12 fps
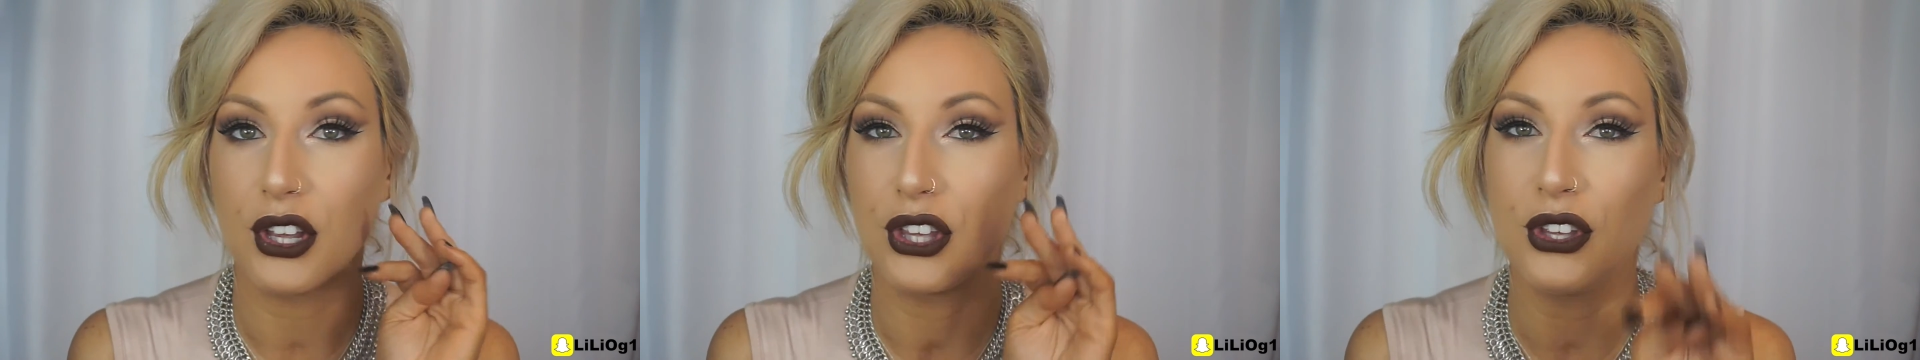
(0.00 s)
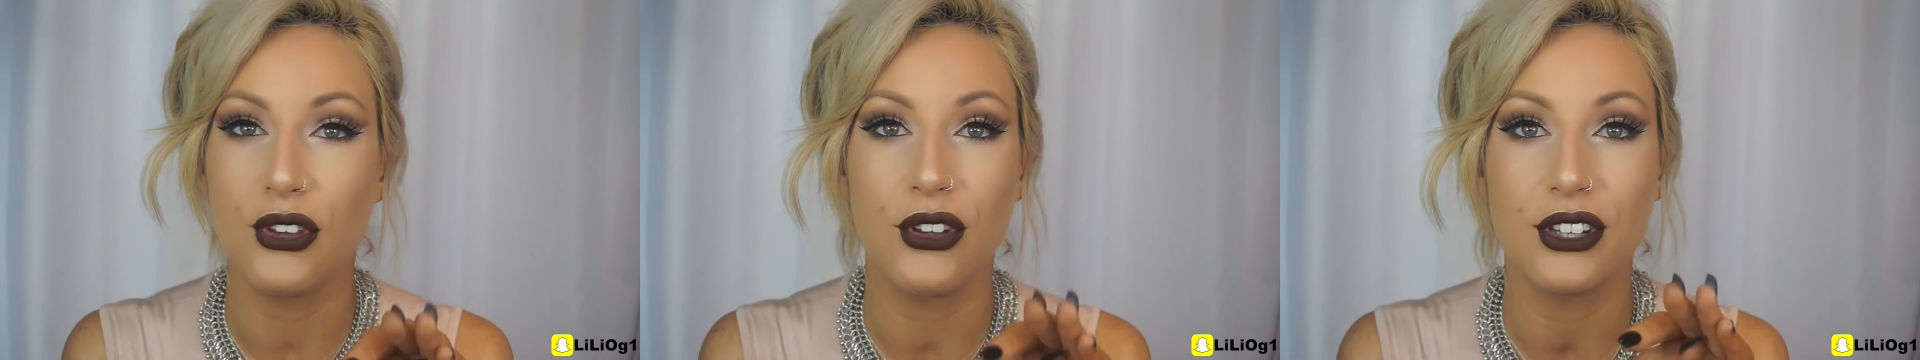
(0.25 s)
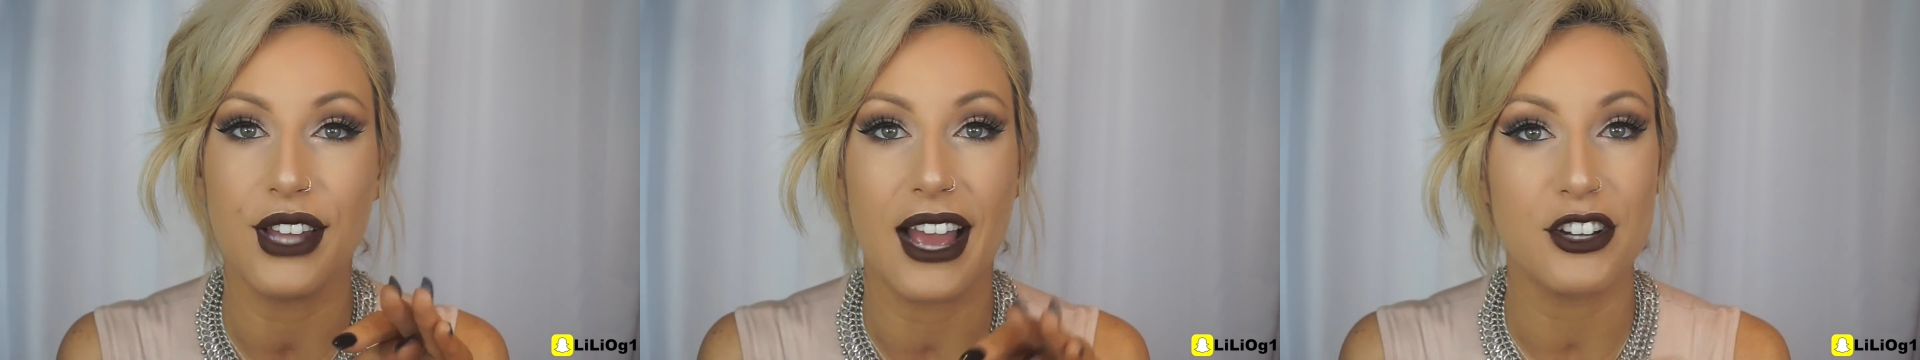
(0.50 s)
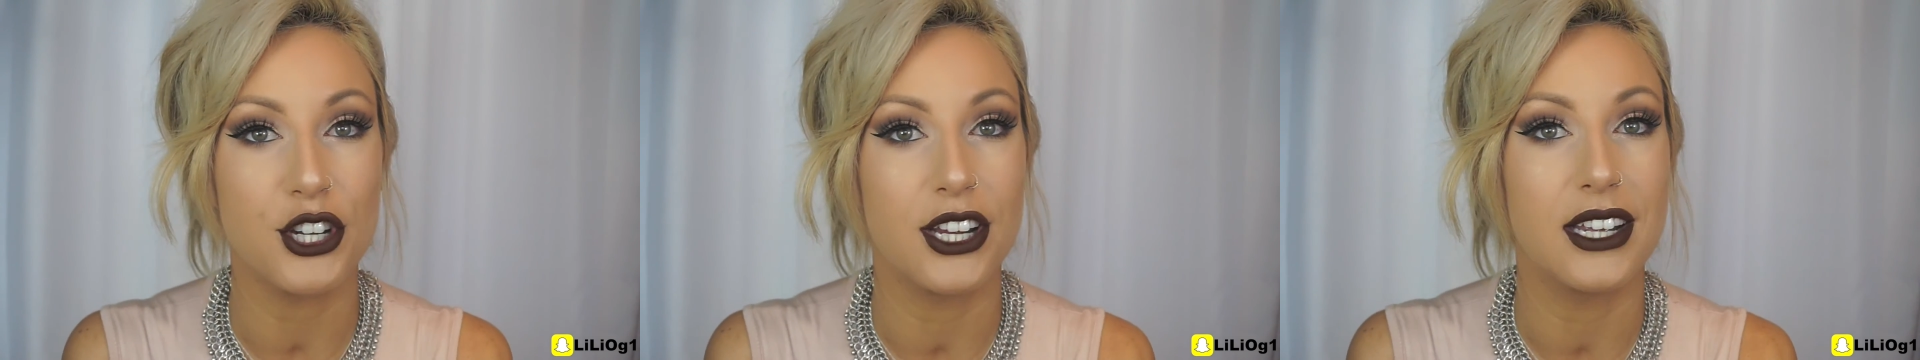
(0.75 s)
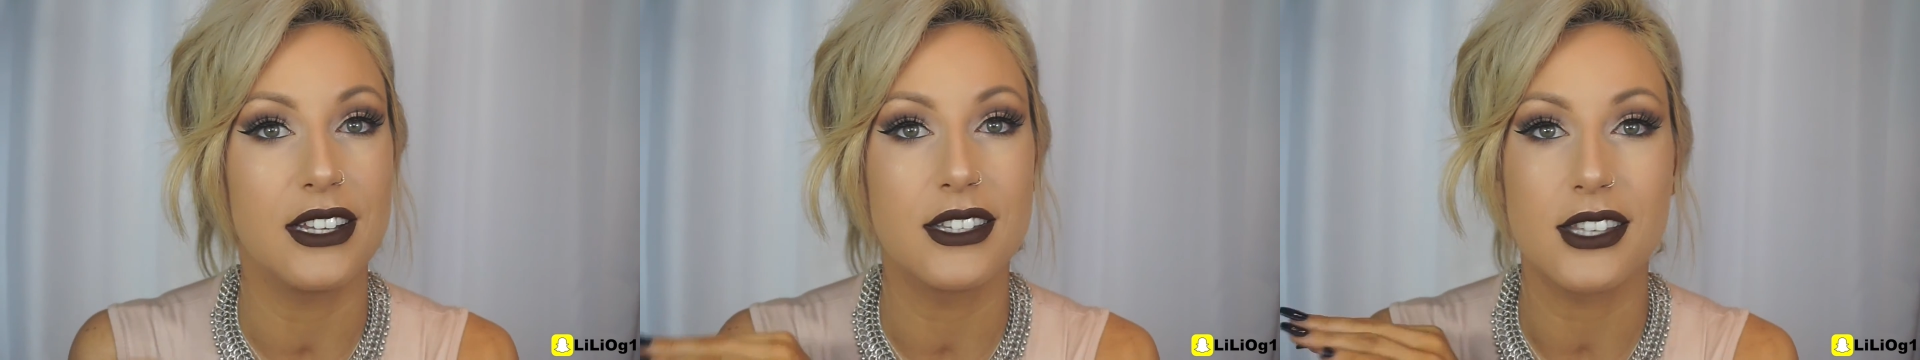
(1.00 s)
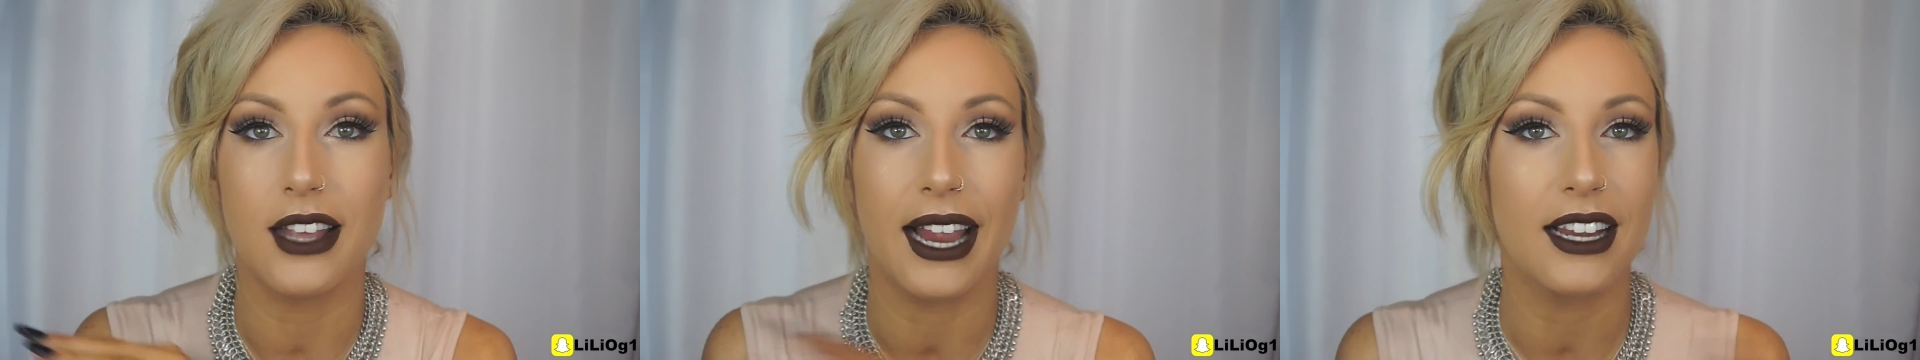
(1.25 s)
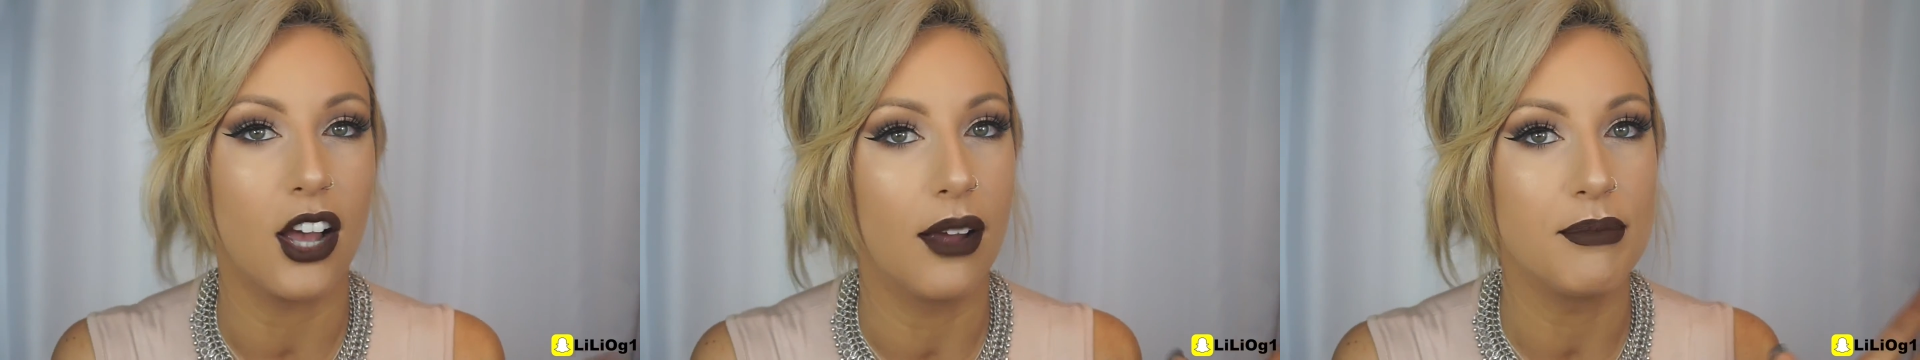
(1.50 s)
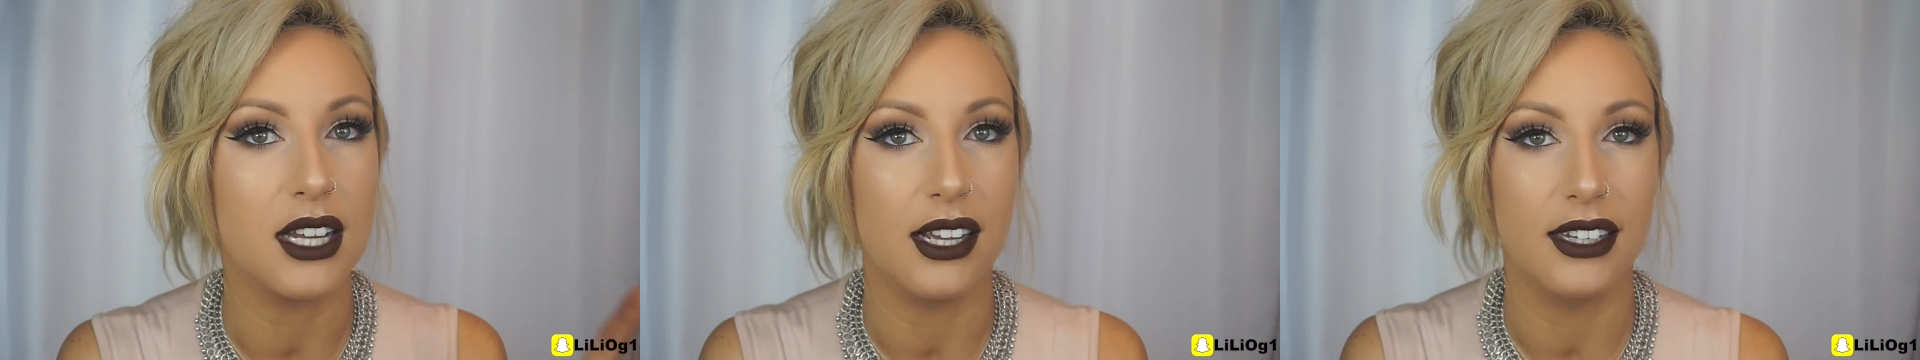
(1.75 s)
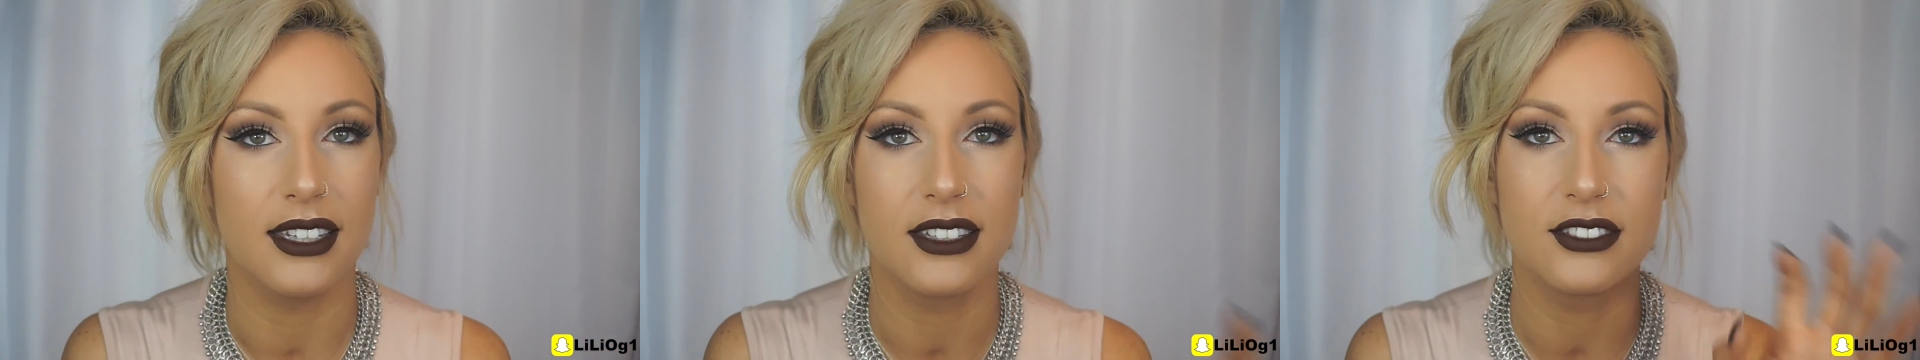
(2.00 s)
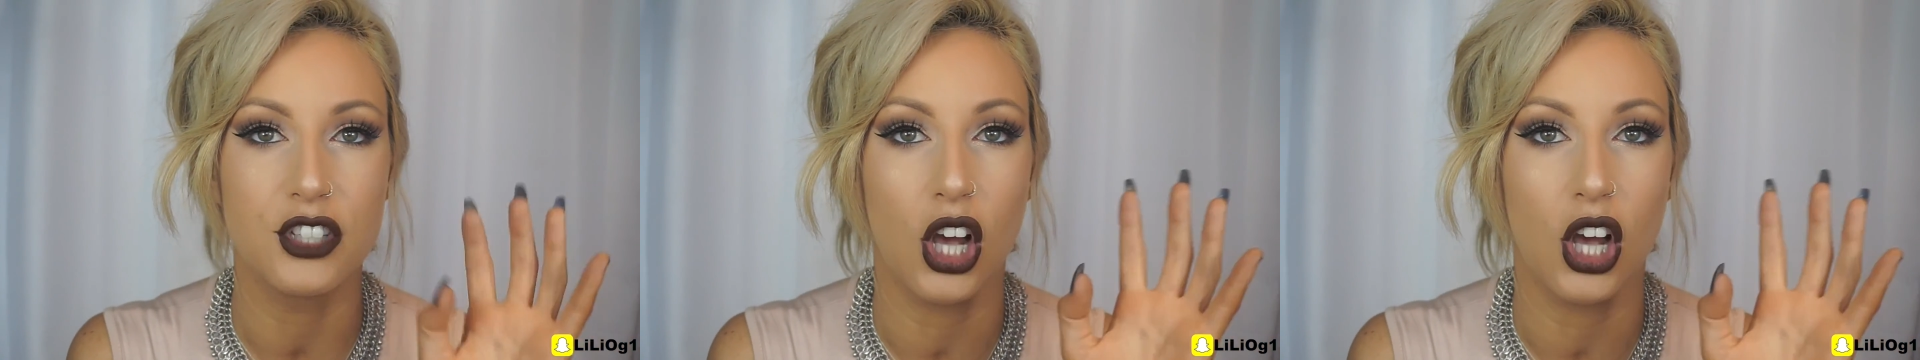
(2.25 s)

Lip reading: cute lashes. Like, I'm done.